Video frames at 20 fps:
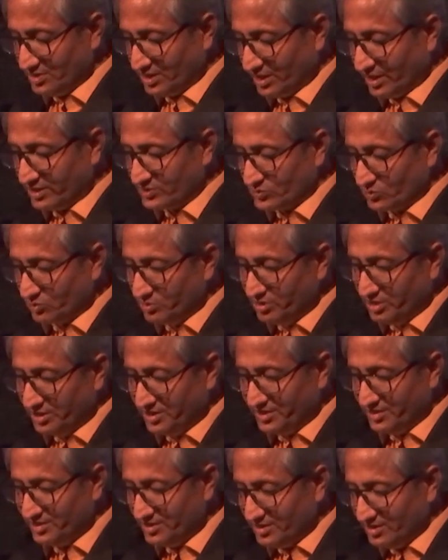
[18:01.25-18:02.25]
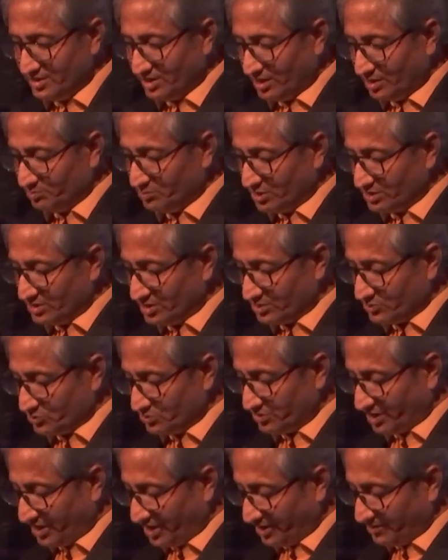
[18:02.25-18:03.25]
as only a mother
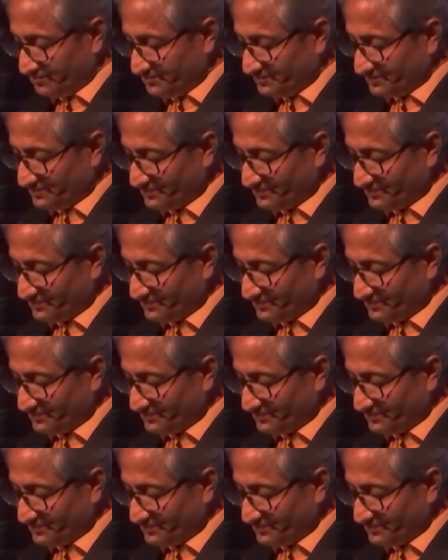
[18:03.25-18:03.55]
could have.